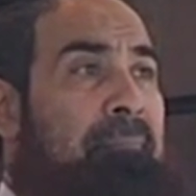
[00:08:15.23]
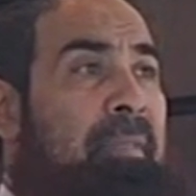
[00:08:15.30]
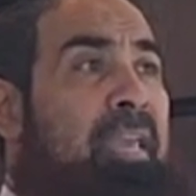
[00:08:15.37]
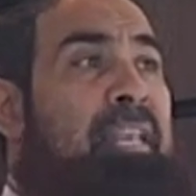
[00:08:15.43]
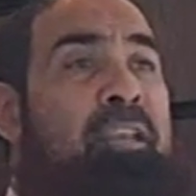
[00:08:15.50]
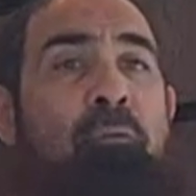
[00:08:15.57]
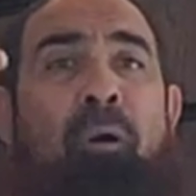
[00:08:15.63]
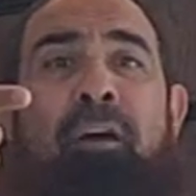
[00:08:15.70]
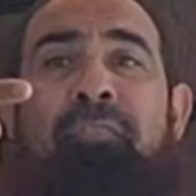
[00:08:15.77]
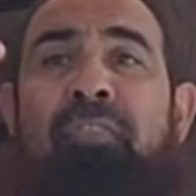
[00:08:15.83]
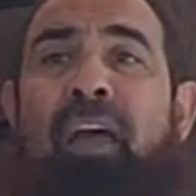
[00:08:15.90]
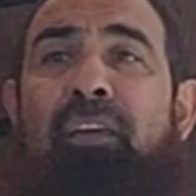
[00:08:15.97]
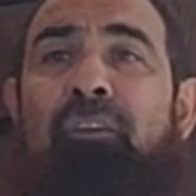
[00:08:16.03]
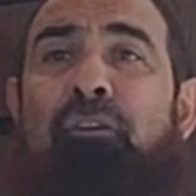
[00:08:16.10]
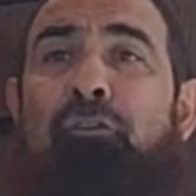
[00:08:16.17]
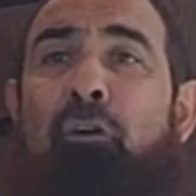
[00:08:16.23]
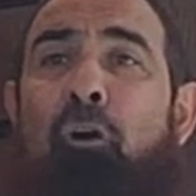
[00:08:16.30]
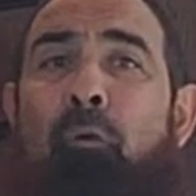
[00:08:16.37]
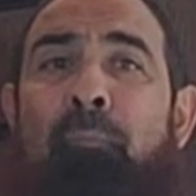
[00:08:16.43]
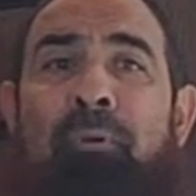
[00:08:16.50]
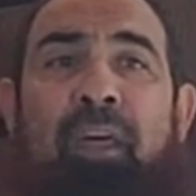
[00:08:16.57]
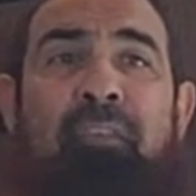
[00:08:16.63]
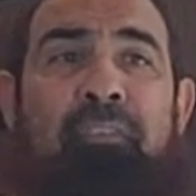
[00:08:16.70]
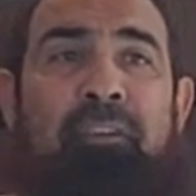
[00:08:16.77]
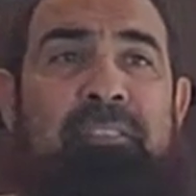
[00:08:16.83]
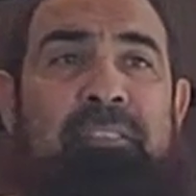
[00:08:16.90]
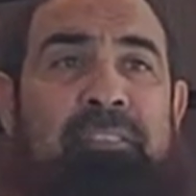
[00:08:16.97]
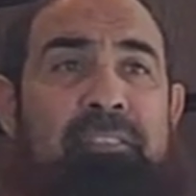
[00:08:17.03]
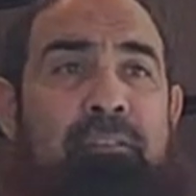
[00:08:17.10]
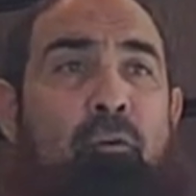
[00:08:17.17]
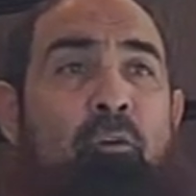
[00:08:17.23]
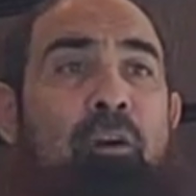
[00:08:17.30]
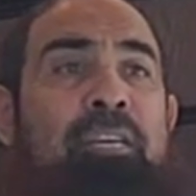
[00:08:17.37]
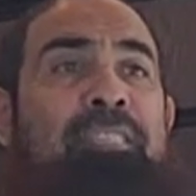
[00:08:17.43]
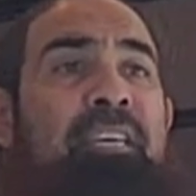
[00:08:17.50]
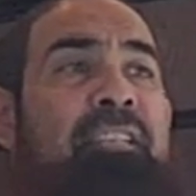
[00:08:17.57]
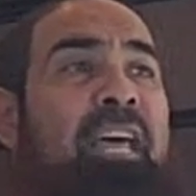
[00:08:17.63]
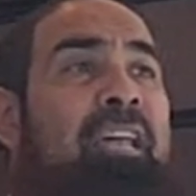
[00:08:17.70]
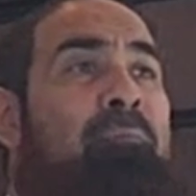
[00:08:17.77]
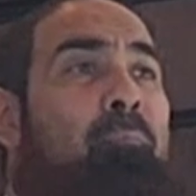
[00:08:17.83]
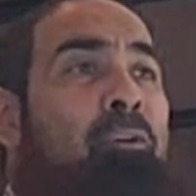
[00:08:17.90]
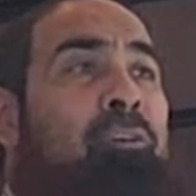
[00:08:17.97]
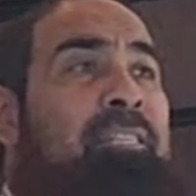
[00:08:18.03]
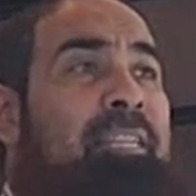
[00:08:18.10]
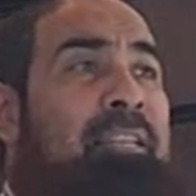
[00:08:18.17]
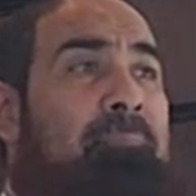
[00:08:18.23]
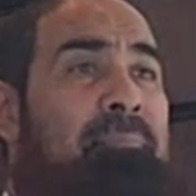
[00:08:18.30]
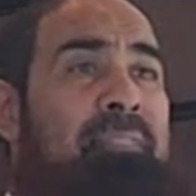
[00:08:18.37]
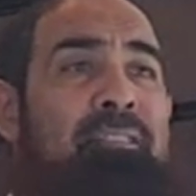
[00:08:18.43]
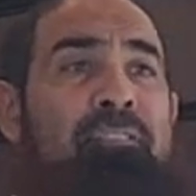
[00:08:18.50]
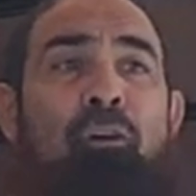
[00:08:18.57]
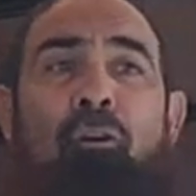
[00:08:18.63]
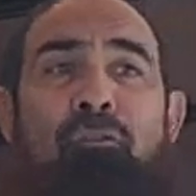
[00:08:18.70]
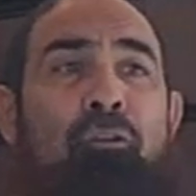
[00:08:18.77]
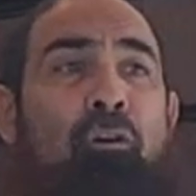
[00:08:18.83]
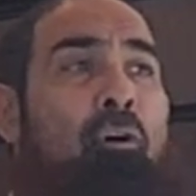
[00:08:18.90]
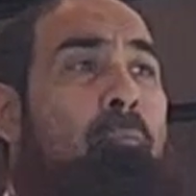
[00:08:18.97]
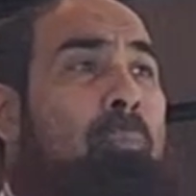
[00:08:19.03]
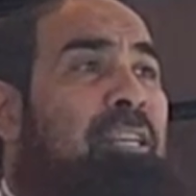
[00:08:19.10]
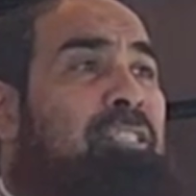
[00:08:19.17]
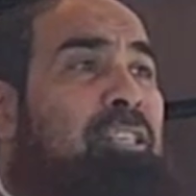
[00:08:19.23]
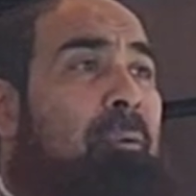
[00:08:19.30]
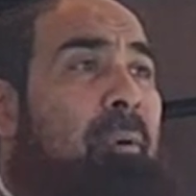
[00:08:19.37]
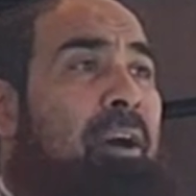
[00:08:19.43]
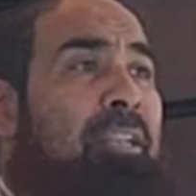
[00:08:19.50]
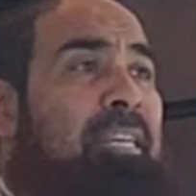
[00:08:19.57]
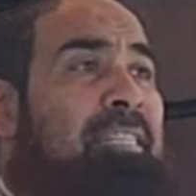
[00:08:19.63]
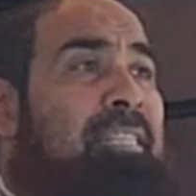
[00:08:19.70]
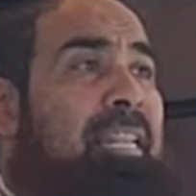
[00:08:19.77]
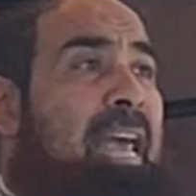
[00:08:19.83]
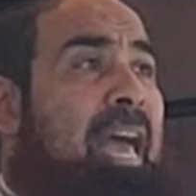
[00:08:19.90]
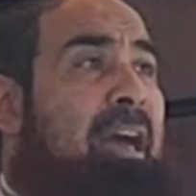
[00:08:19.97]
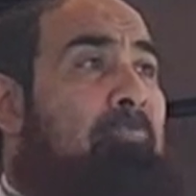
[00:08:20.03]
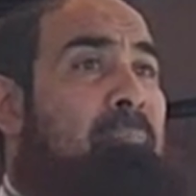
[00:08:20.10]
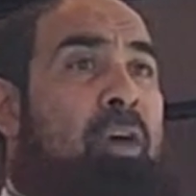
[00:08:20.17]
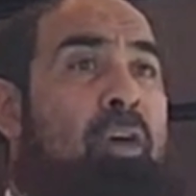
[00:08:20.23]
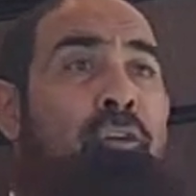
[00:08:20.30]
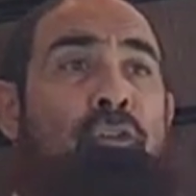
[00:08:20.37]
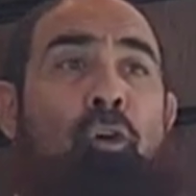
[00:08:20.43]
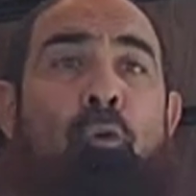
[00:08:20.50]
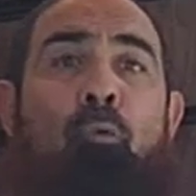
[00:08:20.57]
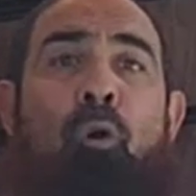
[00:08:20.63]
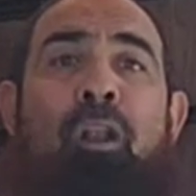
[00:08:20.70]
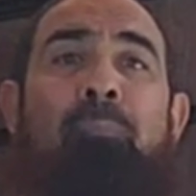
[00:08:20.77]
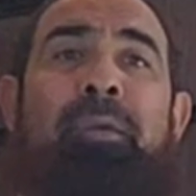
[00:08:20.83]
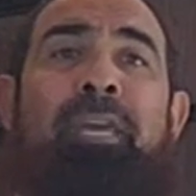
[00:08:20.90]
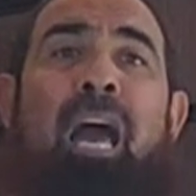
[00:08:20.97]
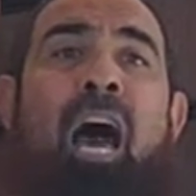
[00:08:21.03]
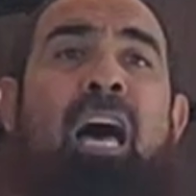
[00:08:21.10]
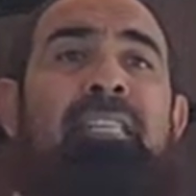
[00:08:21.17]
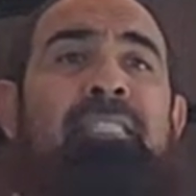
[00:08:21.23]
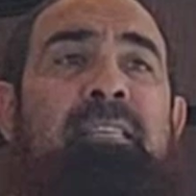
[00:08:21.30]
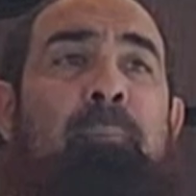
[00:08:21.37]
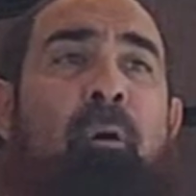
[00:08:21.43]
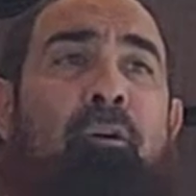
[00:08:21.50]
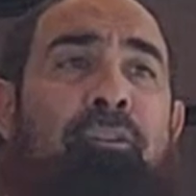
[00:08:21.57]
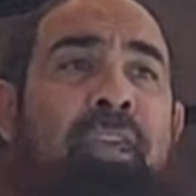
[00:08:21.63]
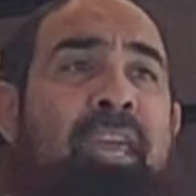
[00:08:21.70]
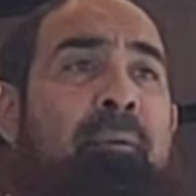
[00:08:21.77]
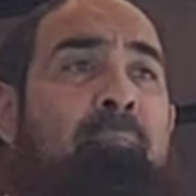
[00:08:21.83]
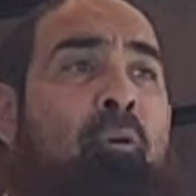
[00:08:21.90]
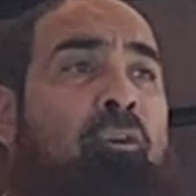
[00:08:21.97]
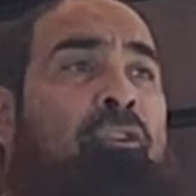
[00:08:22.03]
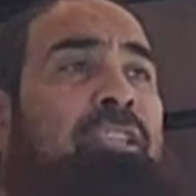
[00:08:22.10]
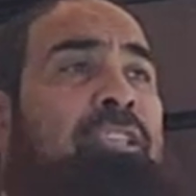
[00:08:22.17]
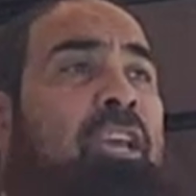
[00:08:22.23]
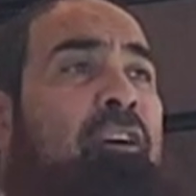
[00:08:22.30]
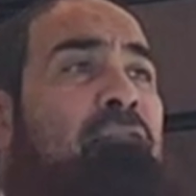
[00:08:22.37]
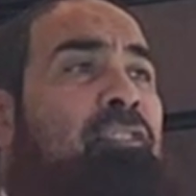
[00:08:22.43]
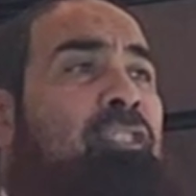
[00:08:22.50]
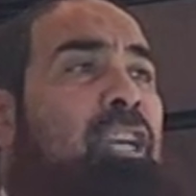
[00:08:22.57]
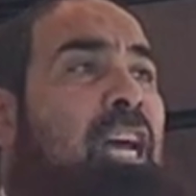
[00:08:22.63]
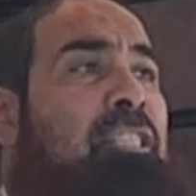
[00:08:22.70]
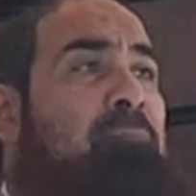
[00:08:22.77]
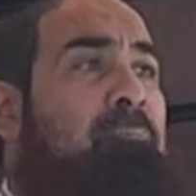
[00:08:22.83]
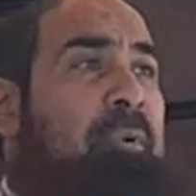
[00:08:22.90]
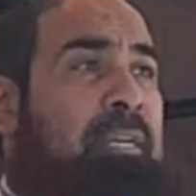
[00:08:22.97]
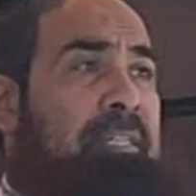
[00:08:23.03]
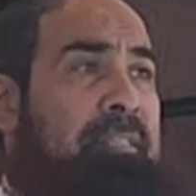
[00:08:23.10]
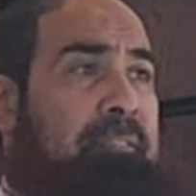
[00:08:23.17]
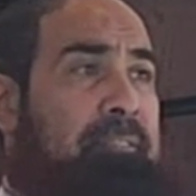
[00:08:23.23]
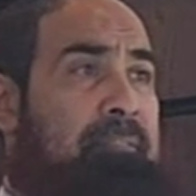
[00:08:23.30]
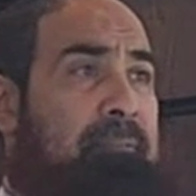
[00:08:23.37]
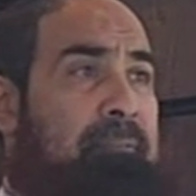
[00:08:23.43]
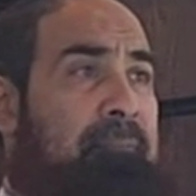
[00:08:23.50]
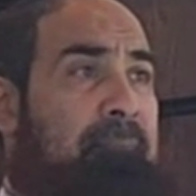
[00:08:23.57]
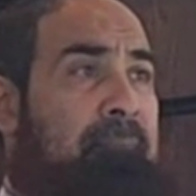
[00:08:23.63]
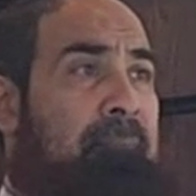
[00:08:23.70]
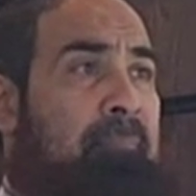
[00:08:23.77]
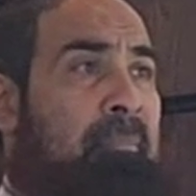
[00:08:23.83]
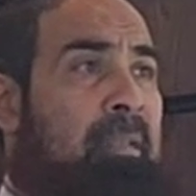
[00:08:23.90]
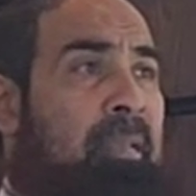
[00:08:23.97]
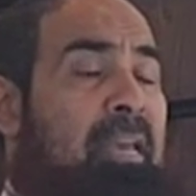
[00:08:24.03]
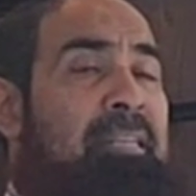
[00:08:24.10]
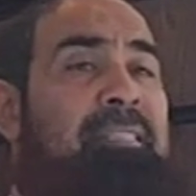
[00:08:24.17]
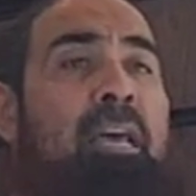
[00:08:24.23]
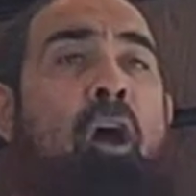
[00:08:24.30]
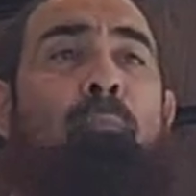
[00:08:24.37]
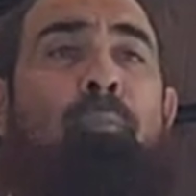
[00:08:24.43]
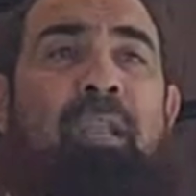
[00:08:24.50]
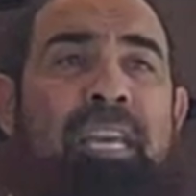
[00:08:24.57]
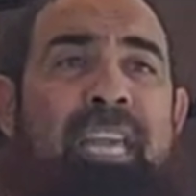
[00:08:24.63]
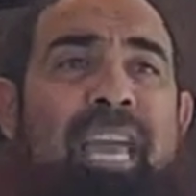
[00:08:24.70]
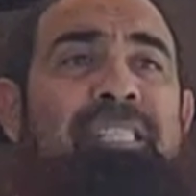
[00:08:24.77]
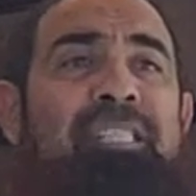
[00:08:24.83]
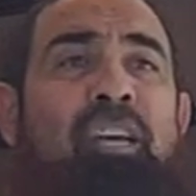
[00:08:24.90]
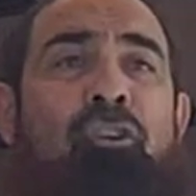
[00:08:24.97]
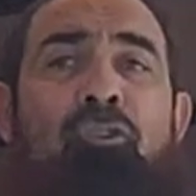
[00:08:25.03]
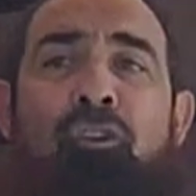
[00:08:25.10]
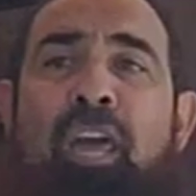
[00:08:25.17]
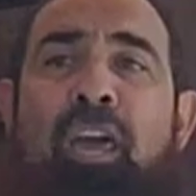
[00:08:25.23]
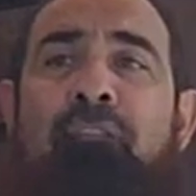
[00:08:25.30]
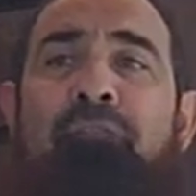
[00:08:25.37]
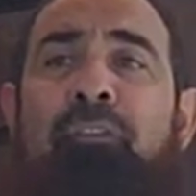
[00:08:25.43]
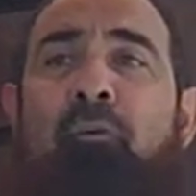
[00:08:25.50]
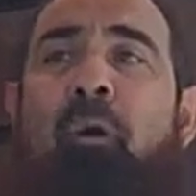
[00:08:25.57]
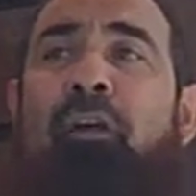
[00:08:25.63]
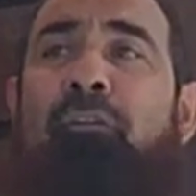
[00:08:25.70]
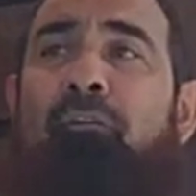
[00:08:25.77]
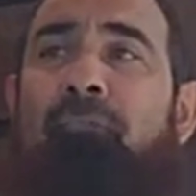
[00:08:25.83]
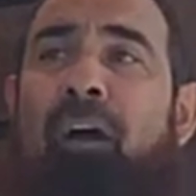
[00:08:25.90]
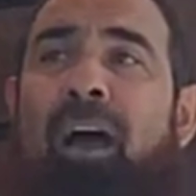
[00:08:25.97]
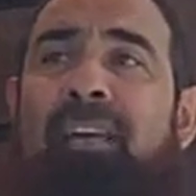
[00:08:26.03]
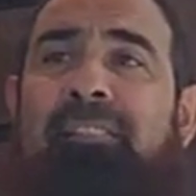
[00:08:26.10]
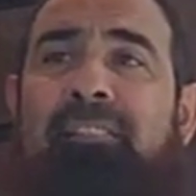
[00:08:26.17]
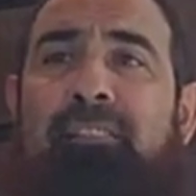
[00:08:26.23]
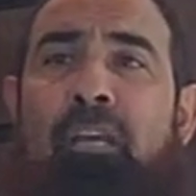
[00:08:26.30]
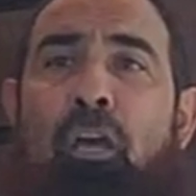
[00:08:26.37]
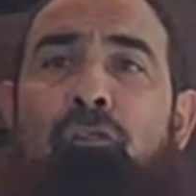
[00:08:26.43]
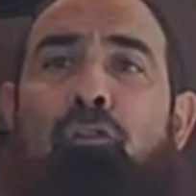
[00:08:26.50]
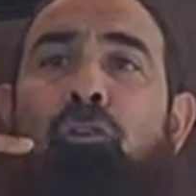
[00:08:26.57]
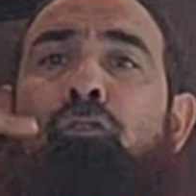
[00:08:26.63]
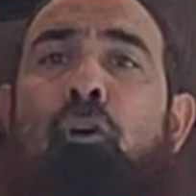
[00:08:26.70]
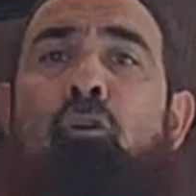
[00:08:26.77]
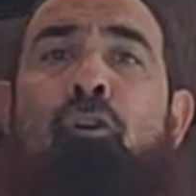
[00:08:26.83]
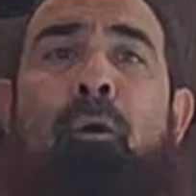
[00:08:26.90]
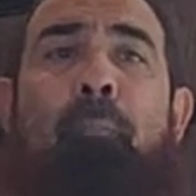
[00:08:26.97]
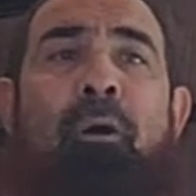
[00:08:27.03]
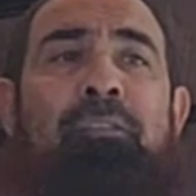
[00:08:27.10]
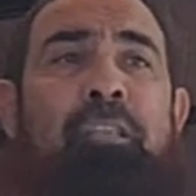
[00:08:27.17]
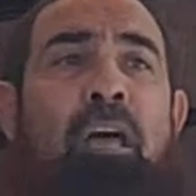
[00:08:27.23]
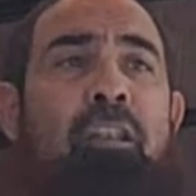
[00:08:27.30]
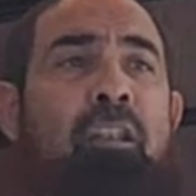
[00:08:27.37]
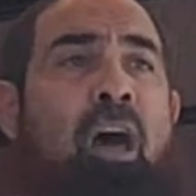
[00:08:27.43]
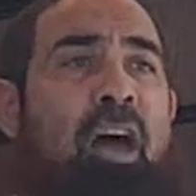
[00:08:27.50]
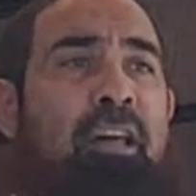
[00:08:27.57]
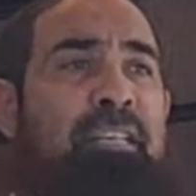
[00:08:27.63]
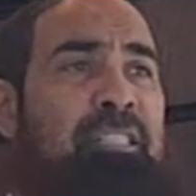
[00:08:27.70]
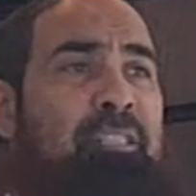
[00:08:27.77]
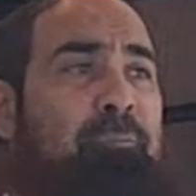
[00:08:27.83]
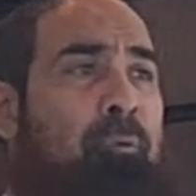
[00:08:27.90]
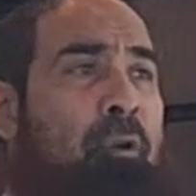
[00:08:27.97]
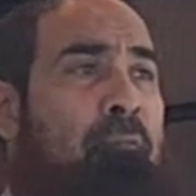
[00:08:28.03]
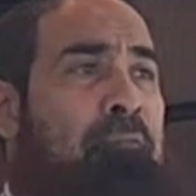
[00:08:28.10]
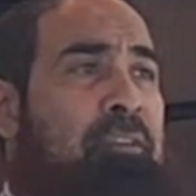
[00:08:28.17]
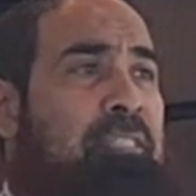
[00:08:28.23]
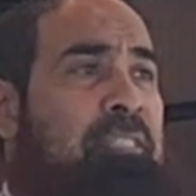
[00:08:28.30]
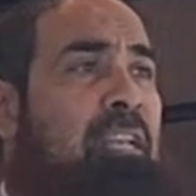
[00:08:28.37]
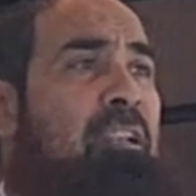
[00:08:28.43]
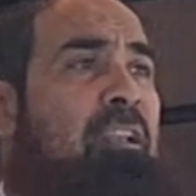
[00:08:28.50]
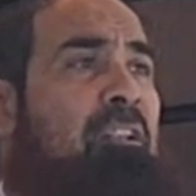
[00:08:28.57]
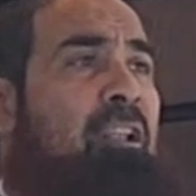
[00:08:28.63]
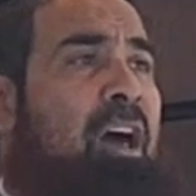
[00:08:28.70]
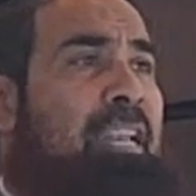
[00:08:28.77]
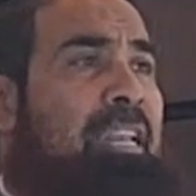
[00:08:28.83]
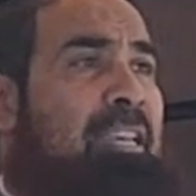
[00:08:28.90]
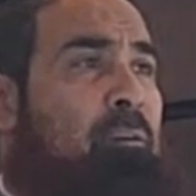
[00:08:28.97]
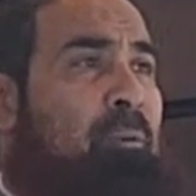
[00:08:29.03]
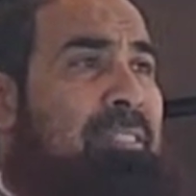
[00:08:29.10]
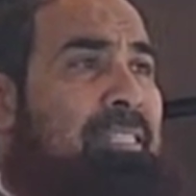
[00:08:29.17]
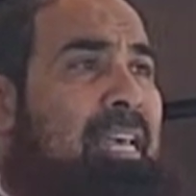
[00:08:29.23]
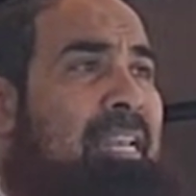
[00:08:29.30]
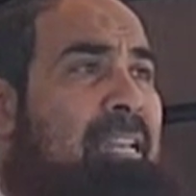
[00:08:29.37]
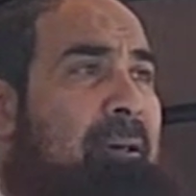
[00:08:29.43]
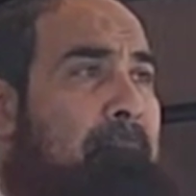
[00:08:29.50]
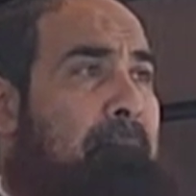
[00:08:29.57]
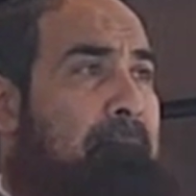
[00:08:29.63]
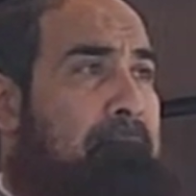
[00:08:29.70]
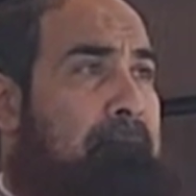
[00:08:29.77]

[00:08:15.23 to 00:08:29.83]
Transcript: Anyone that you know, brothers, who is a non-Muslims, don't know much about Islam, you will be asked about him on the day of judgment. It's an obligation on every one of us to talk about Allah and His Prophet sallallahu alaihi wasallam.